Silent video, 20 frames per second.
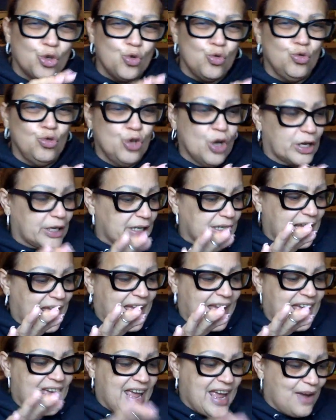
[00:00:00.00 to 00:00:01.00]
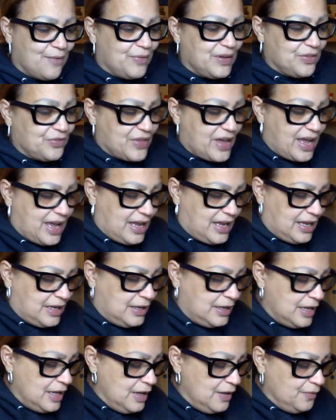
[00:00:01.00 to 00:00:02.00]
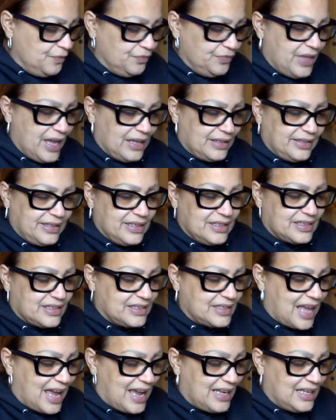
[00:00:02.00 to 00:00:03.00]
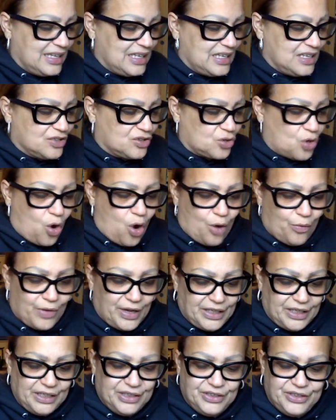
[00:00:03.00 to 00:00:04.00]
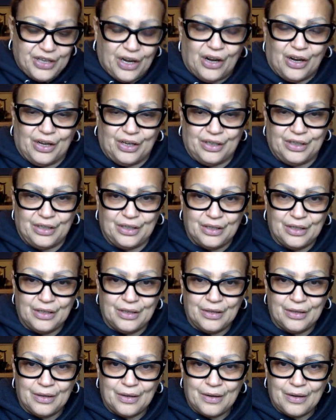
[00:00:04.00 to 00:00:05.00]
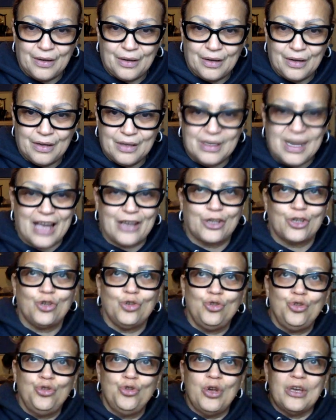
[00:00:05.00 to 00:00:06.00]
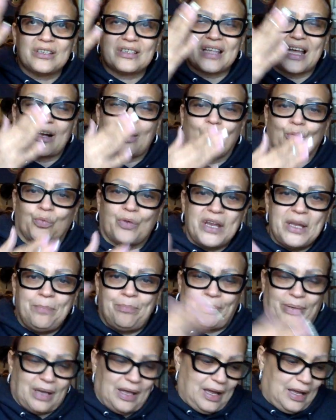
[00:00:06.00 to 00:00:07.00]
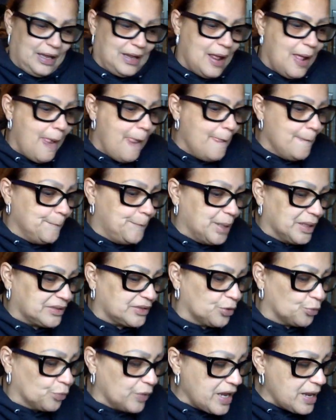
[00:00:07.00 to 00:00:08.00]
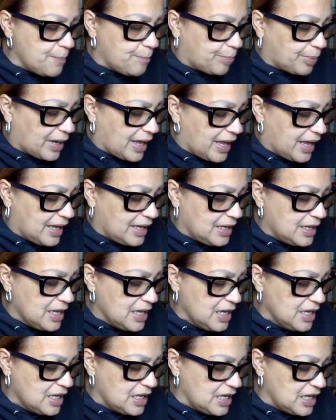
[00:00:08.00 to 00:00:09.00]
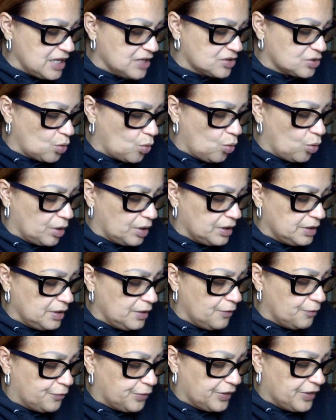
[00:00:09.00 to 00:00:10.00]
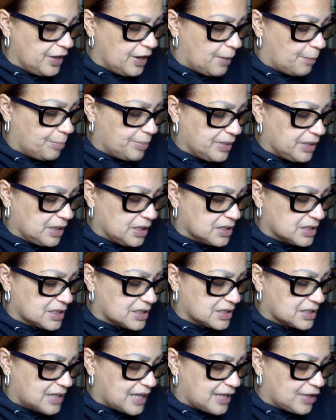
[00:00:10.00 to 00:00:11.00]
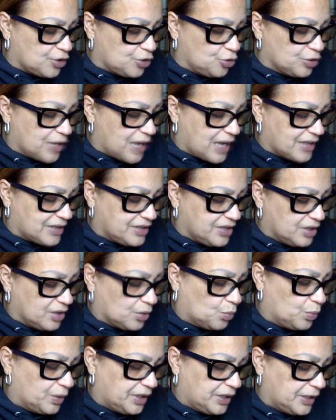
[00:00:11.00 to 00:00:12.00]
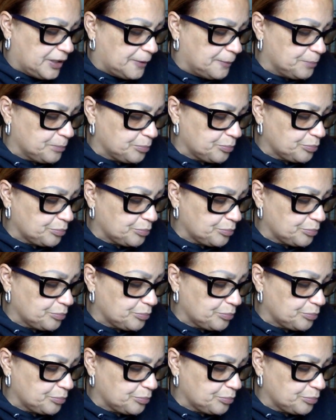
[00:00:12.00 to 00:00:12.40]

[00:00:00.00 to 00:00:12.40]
you looking at everything that this knight is already done. Like you, it's like a replay. But the replay is on for them because it's like you're not dealing with it.